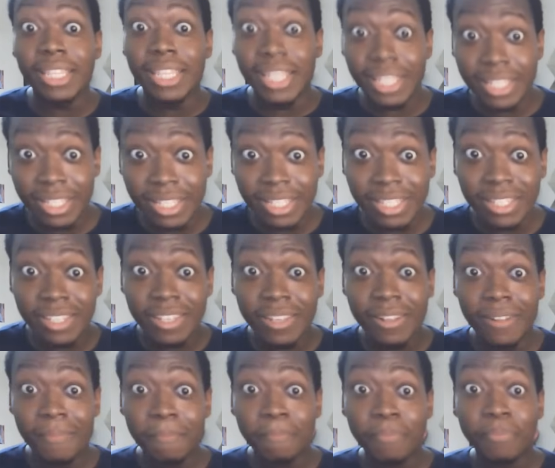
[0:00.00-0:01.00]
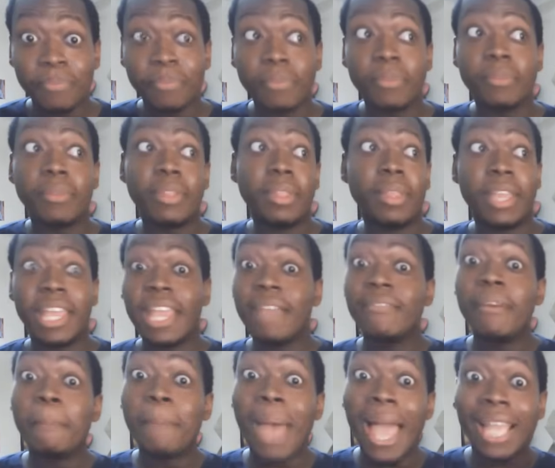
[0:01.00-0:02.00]
this,
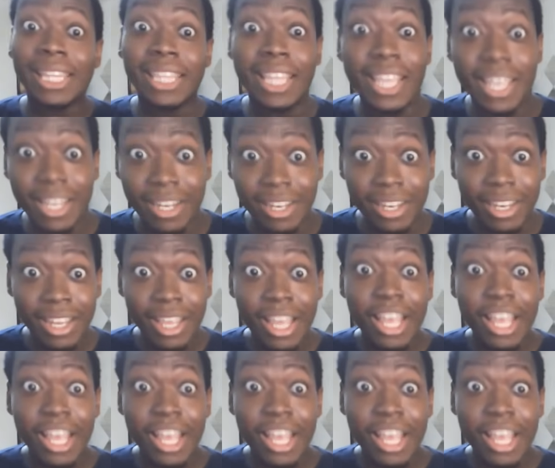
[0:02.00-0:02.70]
even back then.